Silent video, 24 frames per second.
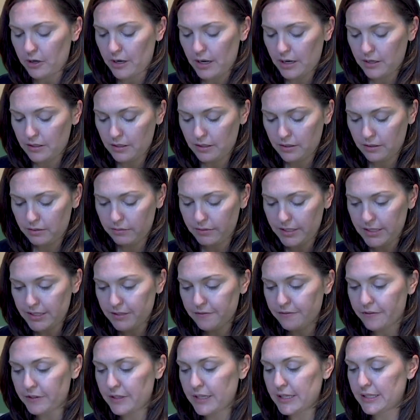And the reason
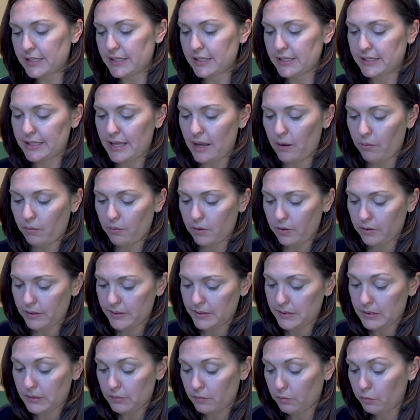for this is that wool
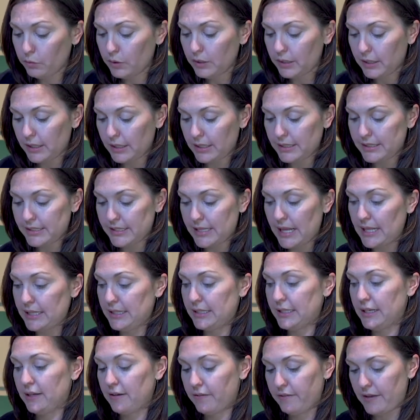is really
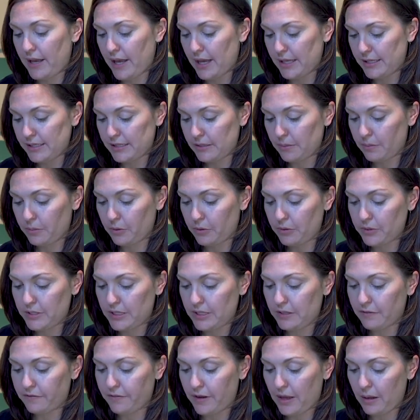sensitive as a
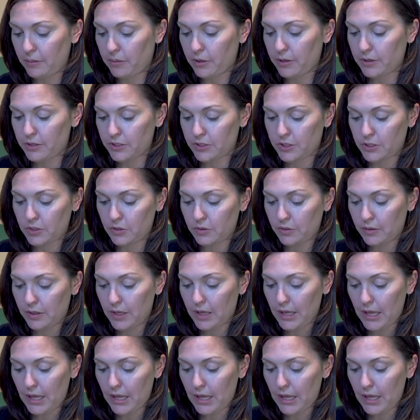protein fiber to